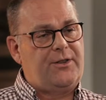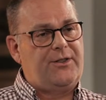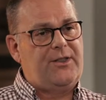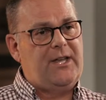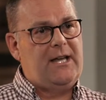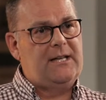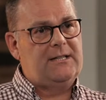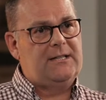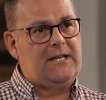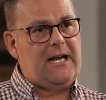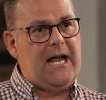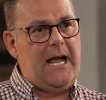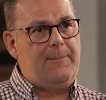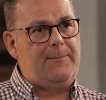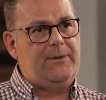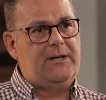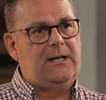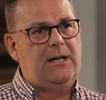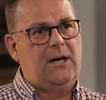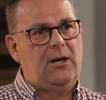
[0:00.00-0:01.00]
things that
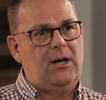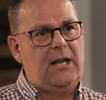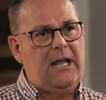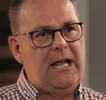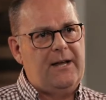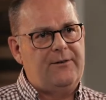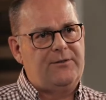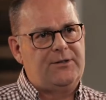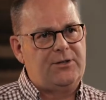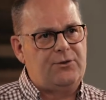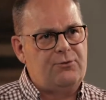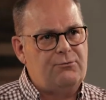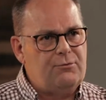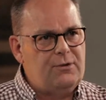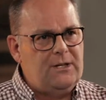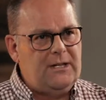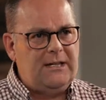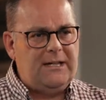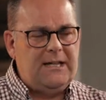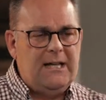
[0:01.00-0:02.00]
happen in our lives that
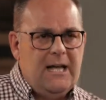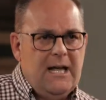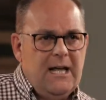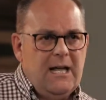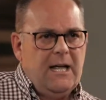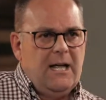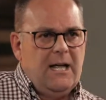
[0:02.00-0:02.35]
really